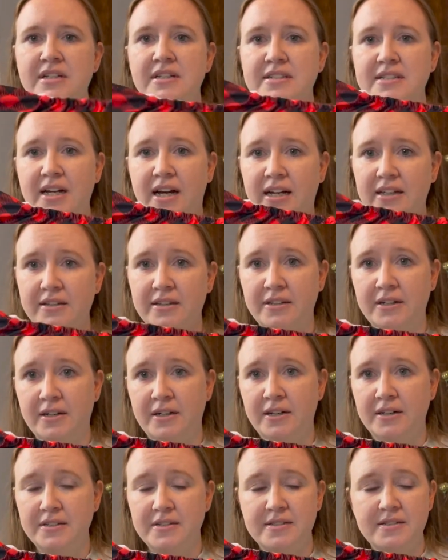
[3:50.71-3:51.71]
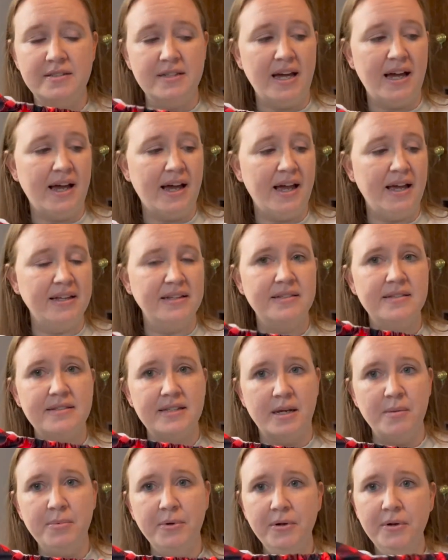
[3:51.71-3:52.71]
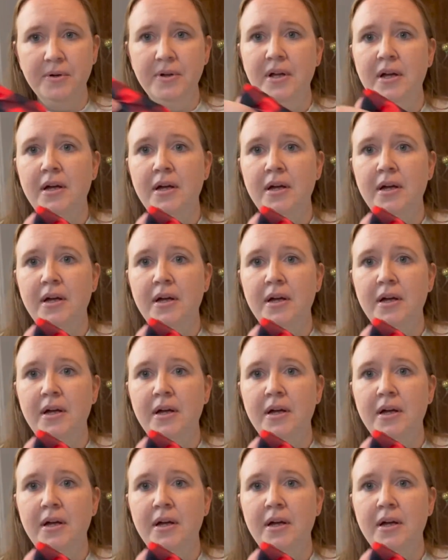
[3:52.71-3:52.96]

toddler size diaper,